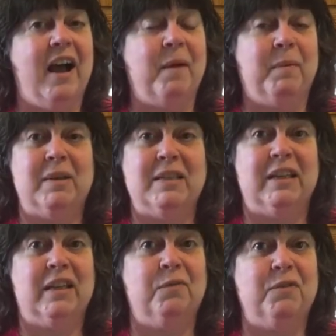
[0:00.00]
going to
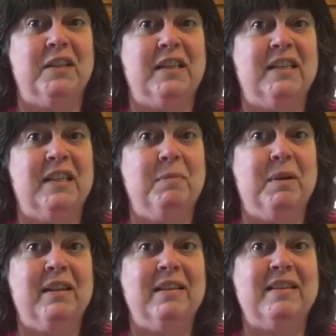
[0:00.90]
stick it in for 16
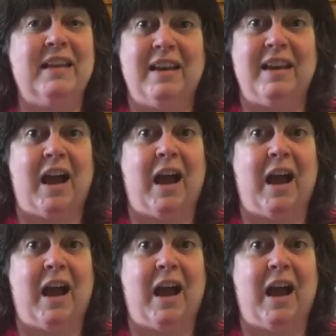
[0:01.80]
minutes and